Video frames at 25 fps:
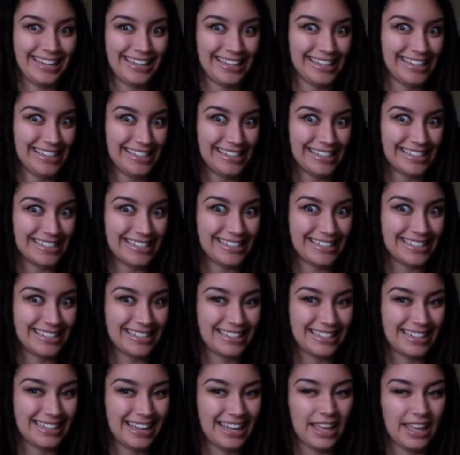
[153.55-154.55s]
heat
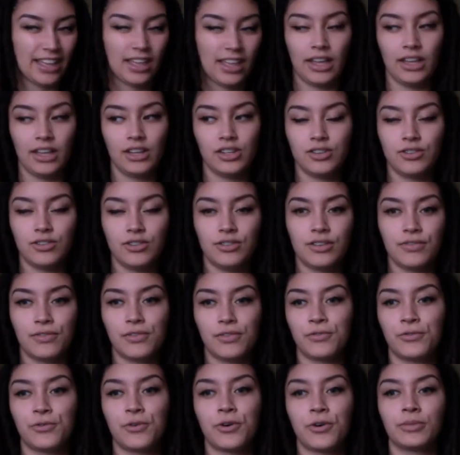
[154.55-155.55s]
in two
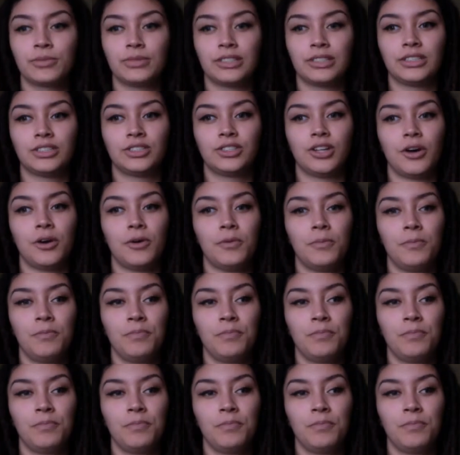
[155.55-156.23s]
different forms. So